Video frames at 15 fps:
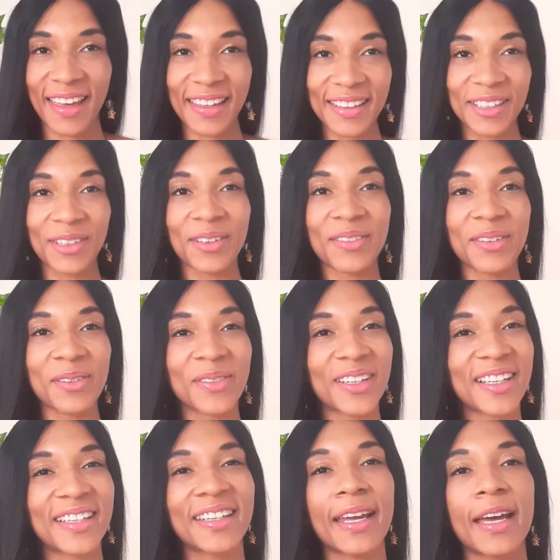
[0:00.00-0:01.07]
Hello
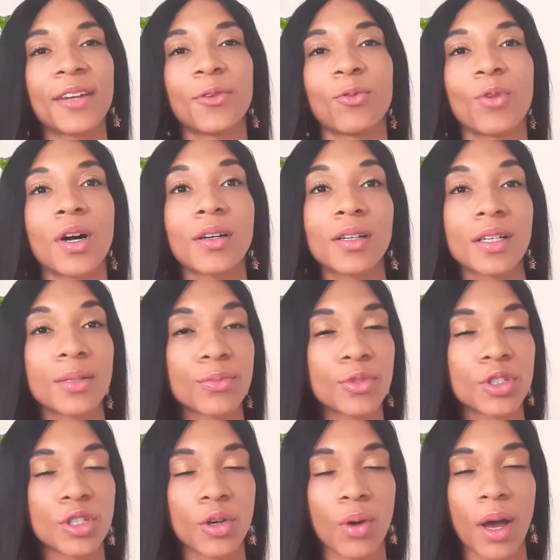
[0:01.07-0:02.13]
everyone and welcome.
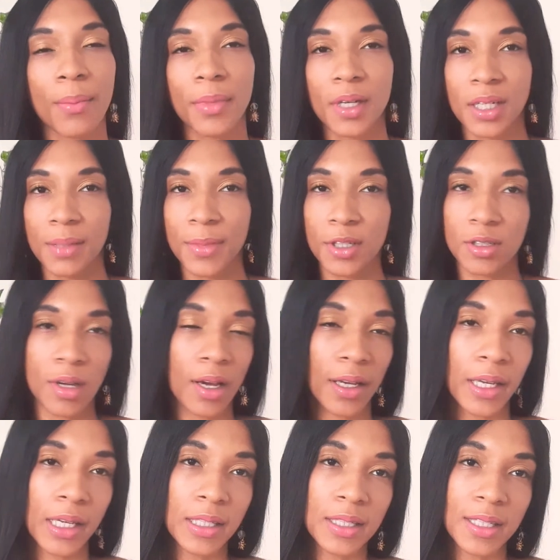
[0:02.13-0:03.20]
So I'm going to be
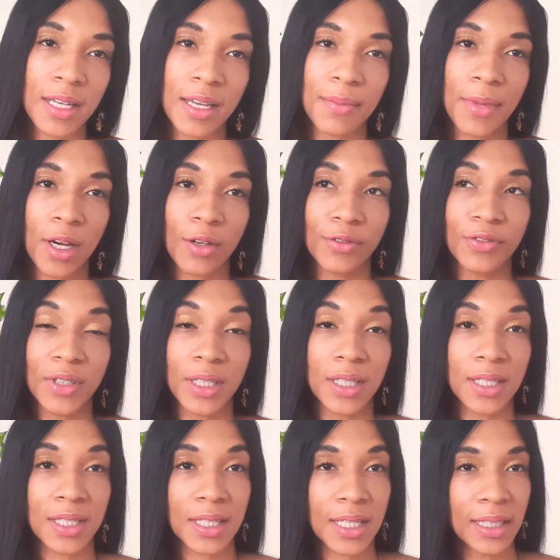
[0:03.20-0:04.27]
talking today about
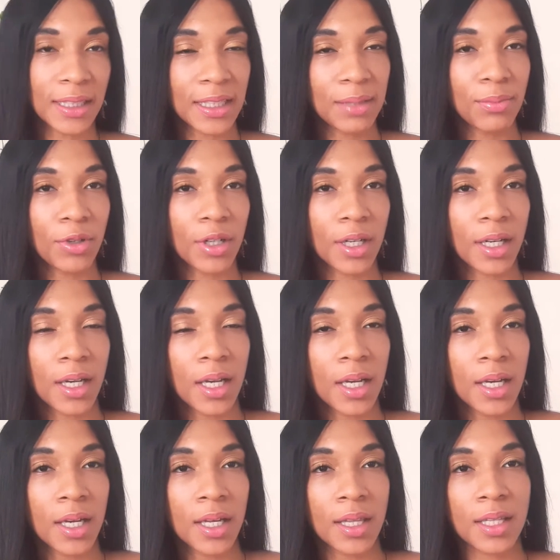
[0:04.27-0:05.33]
Venus in Libra.
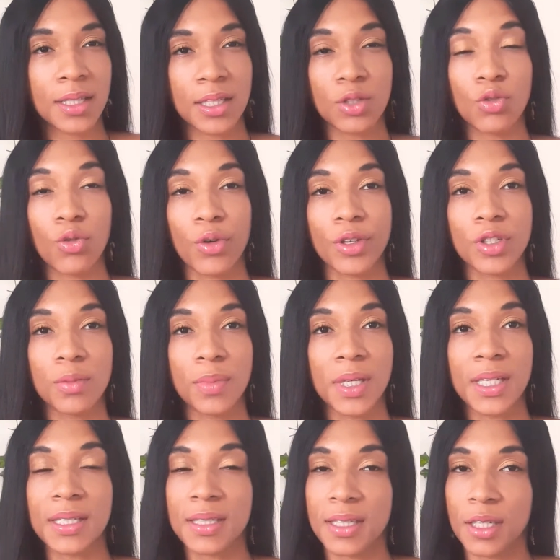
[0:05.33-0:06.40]
This is going to be
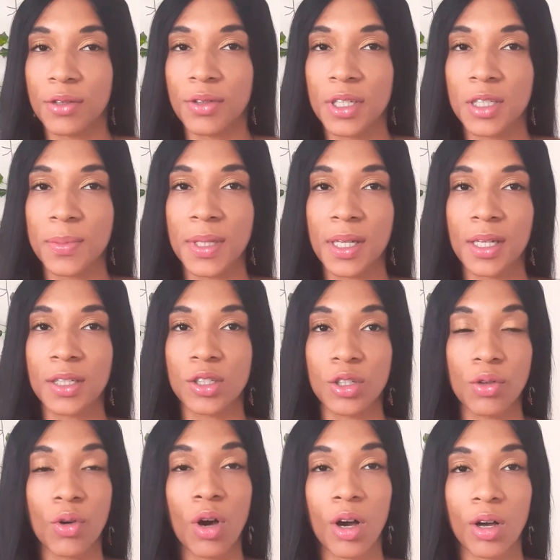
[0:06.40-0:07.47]
a series because
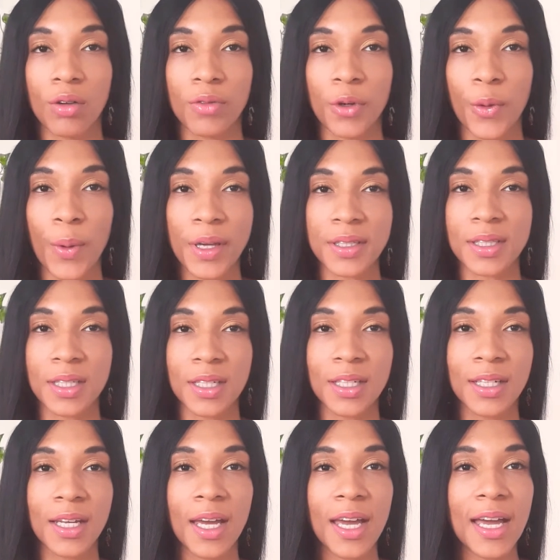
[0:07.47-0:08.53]
you all
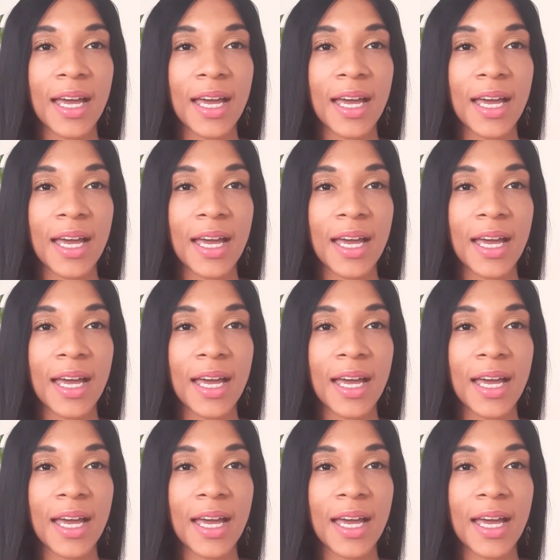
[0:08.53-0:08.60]
requested